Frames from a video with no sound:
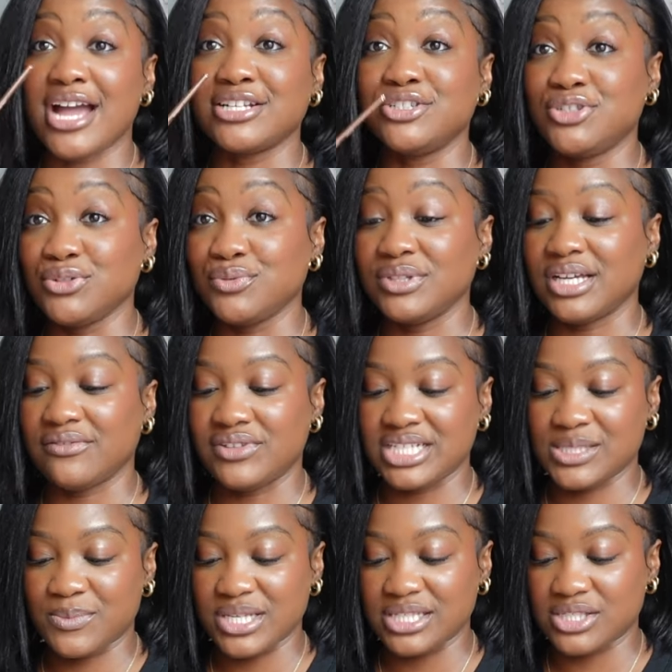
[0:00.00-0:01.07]
I do love
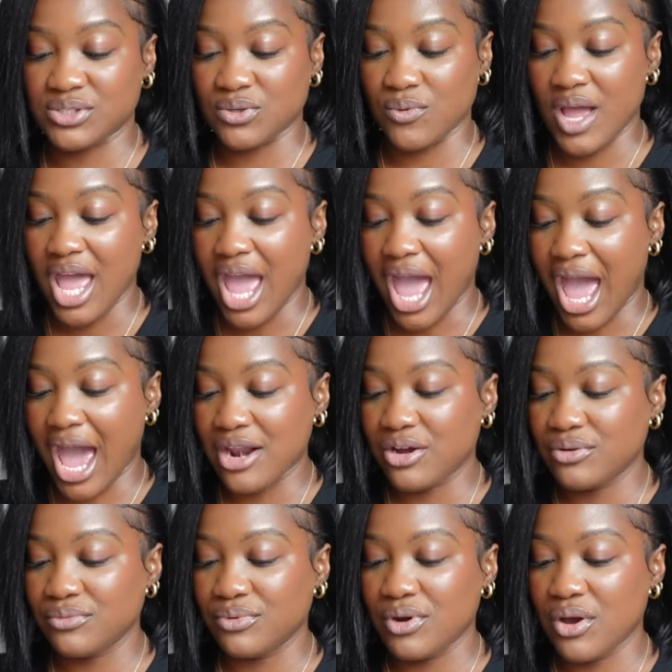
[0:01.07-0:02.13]
this pencil. I
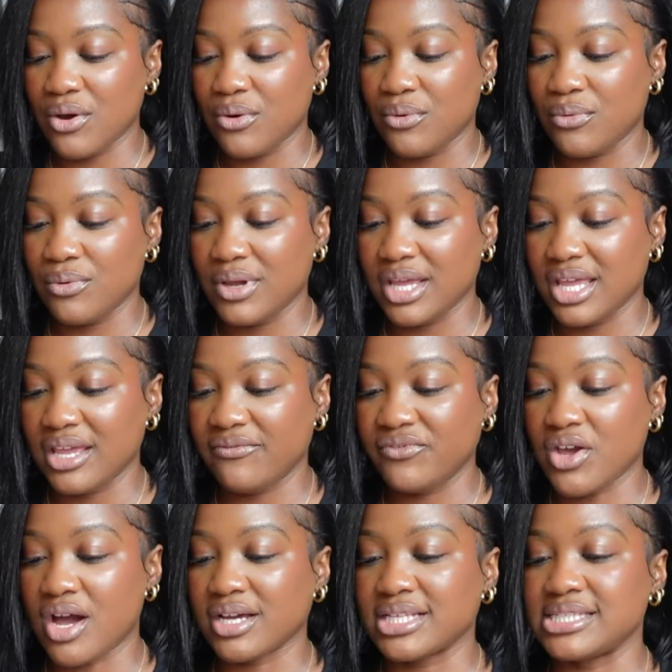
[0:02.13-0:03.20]
don't know if
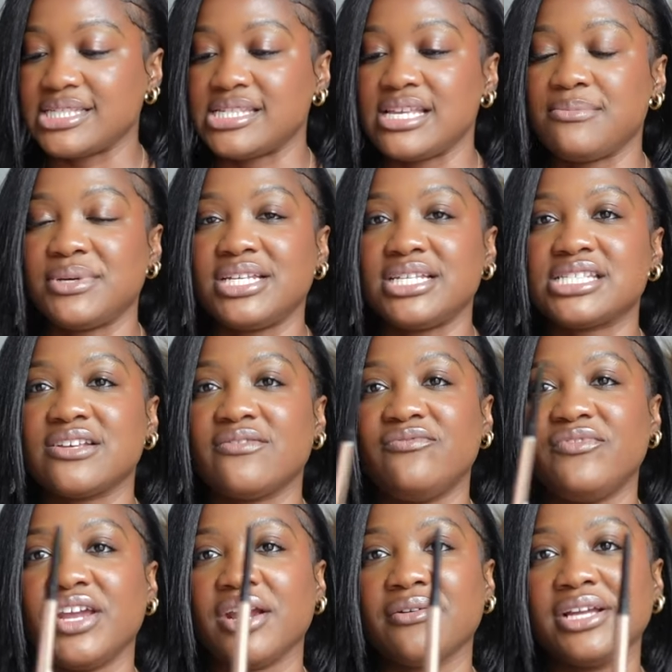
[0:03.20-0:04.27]
y'all can see, but it's a
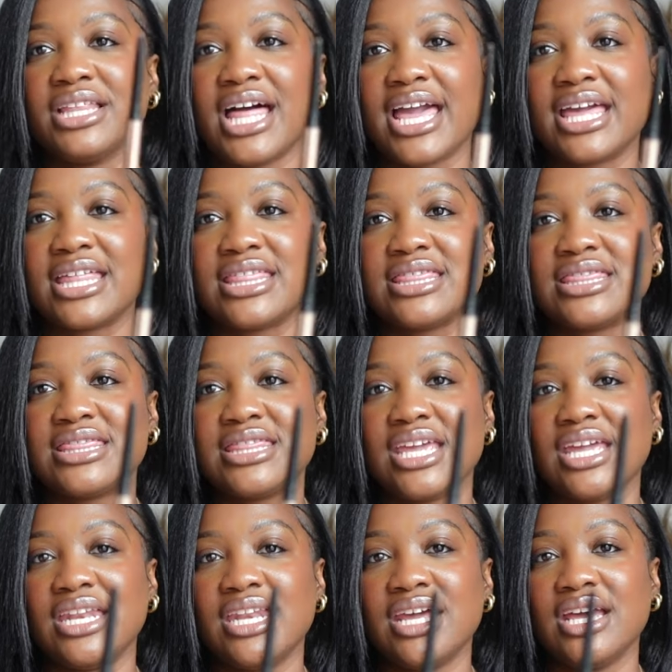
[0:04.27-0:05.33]
very like
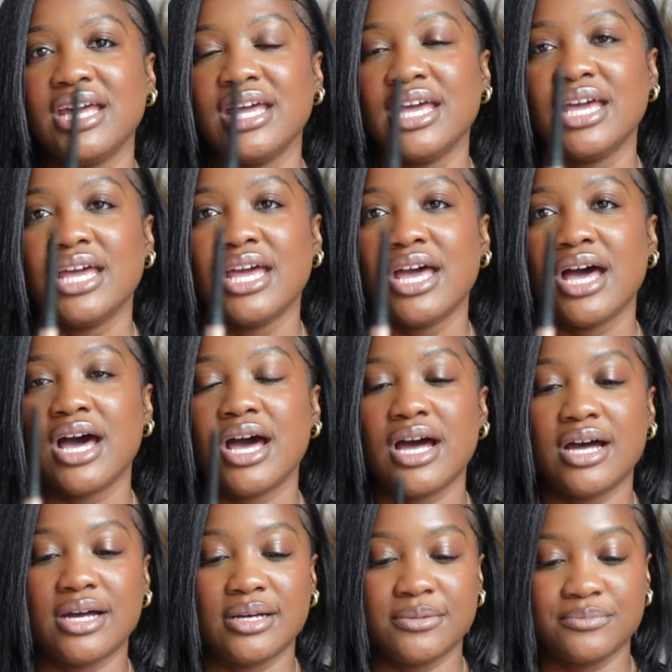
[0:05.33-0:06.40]
thin
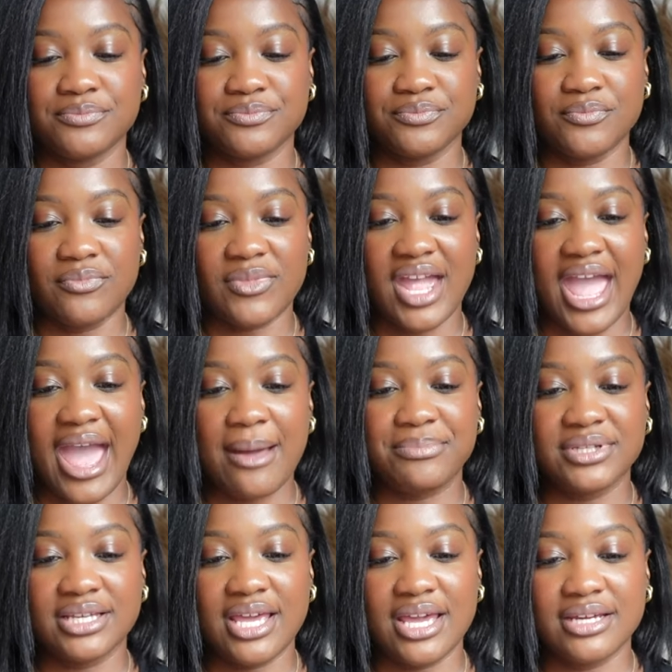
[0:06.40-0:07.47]

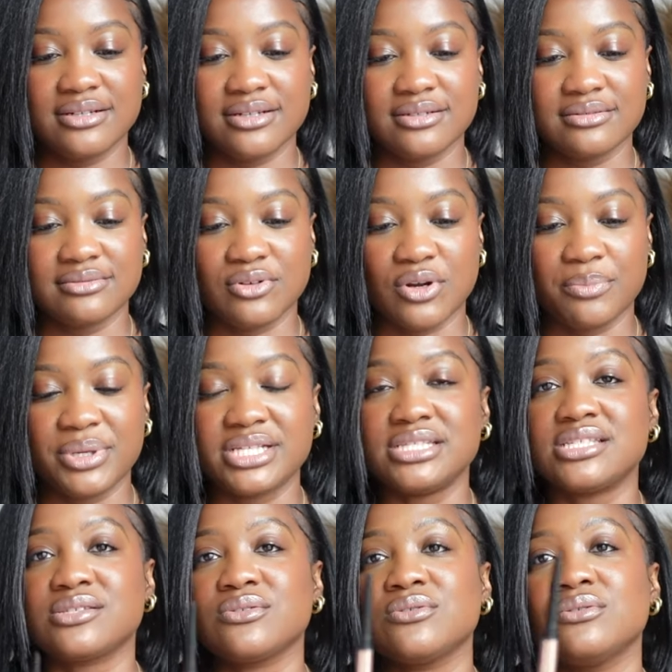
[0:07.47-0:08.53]
applicator or
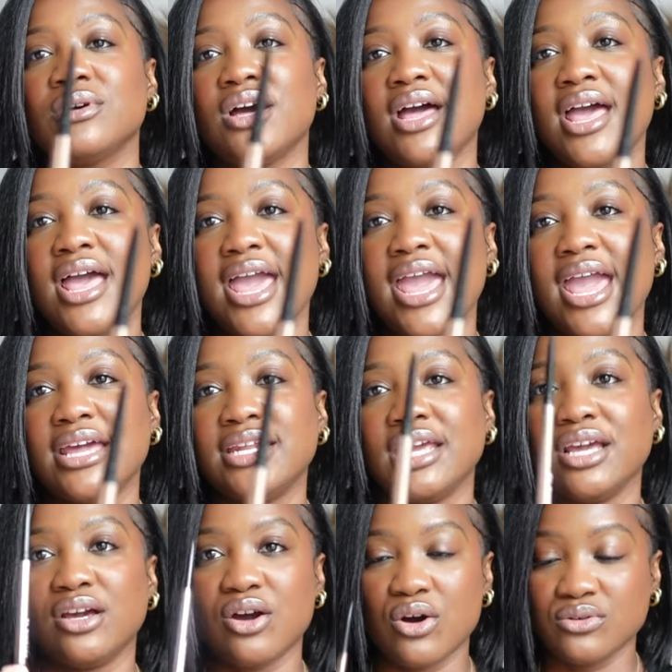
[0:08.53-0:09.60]
pencil, and
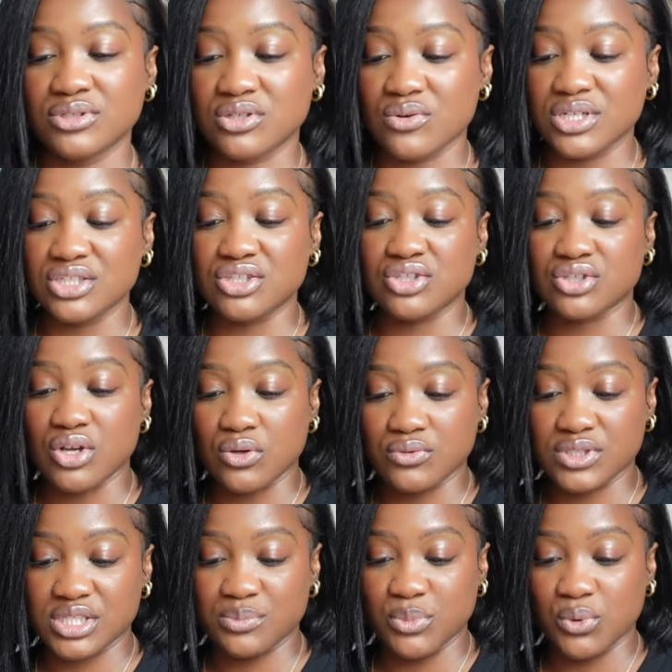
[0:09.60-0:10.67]
it goes on so
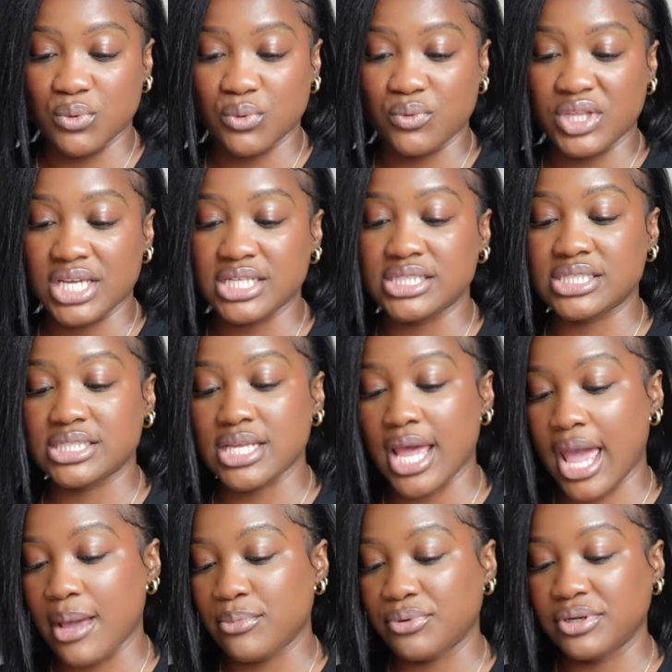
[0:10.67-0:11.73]
smooth. It's
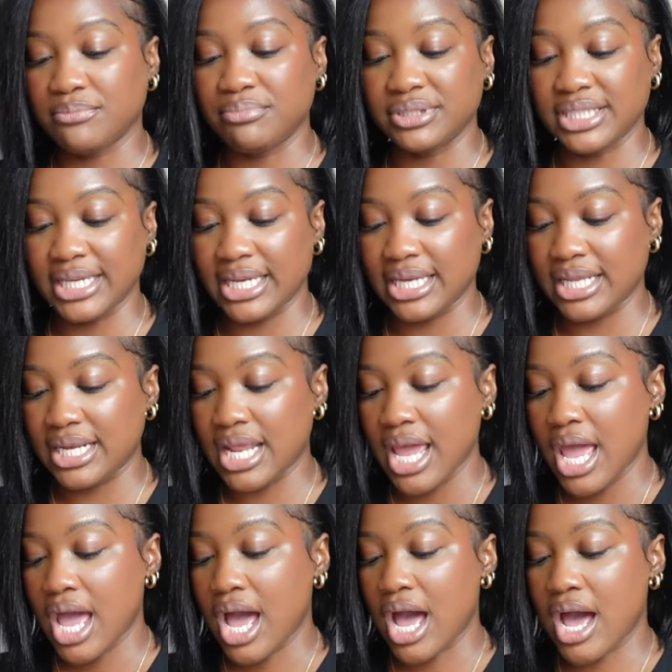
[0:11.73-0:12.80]
able to blend
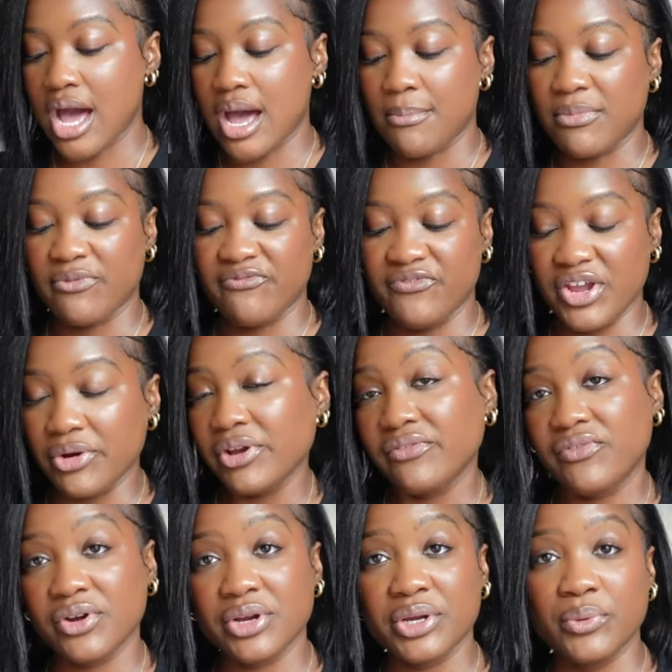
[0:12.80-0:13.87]
very,
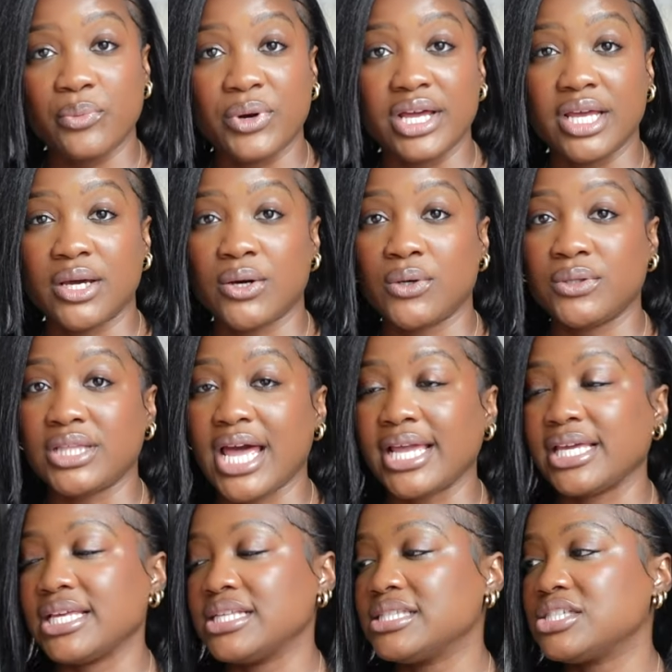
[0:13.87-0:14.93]
very well.
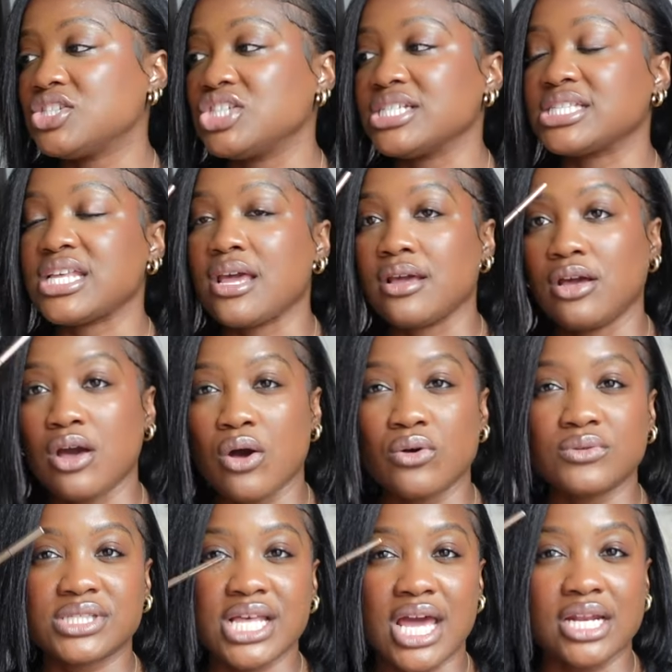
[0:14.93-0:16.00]
Like, it's just, it
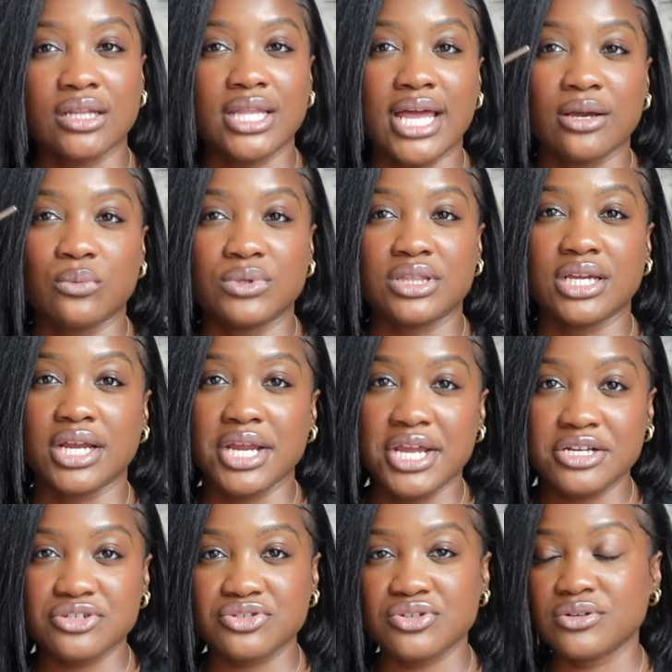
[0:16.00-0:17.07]
goes kind of like with the
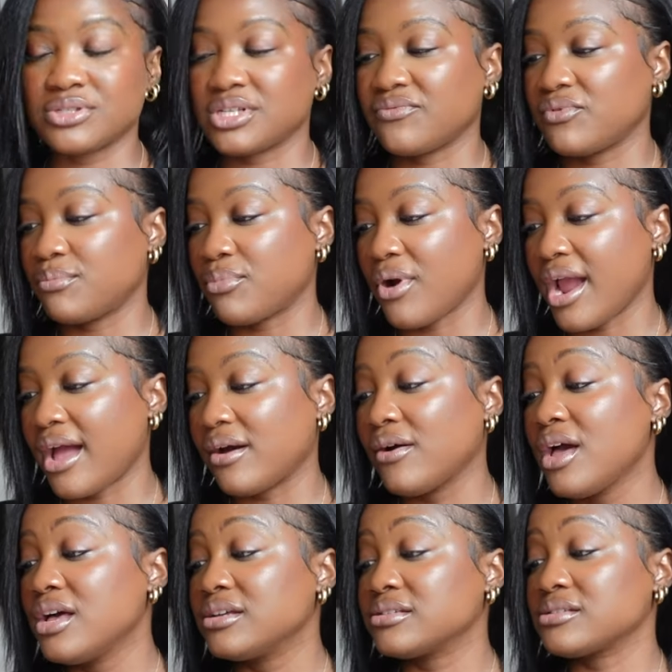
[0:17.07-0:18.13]
hair strokes of the brow.
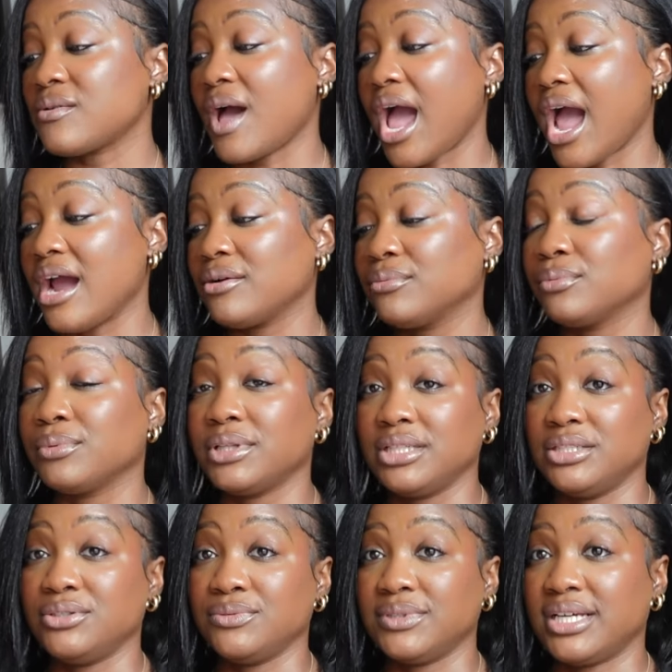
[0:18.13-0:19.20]
So I really
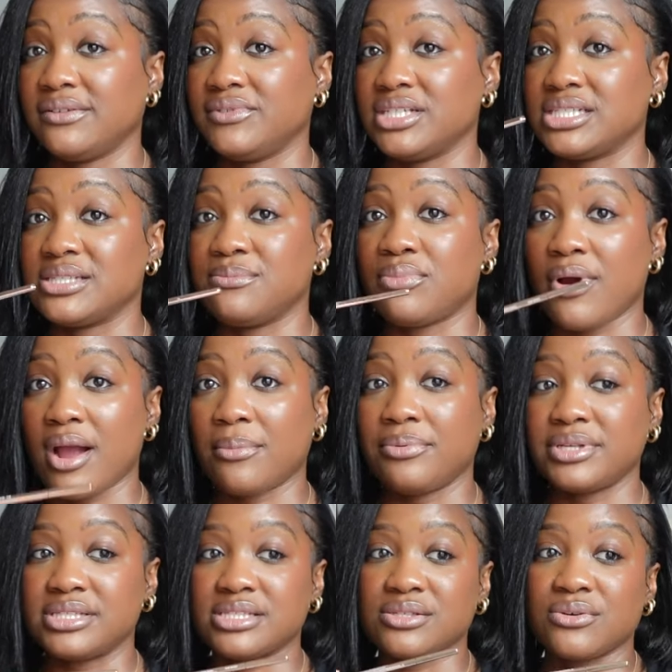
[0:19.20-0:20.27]
do love this brow
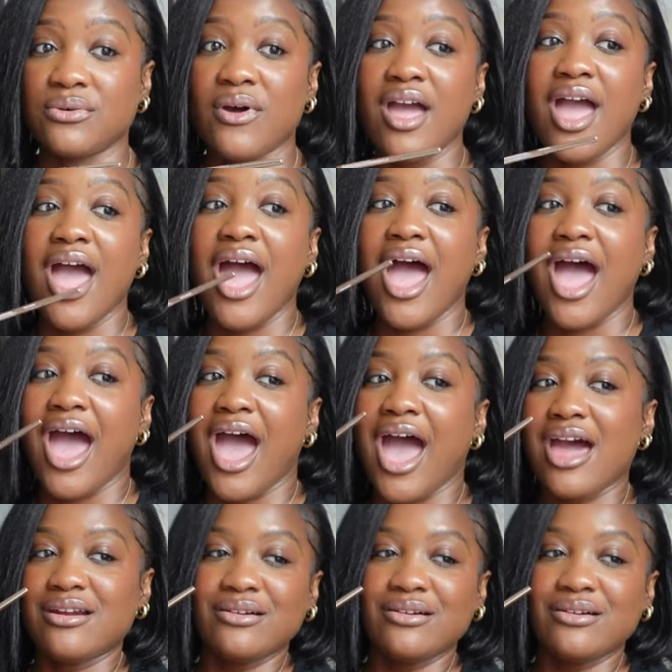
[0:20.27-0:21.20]
pencil. I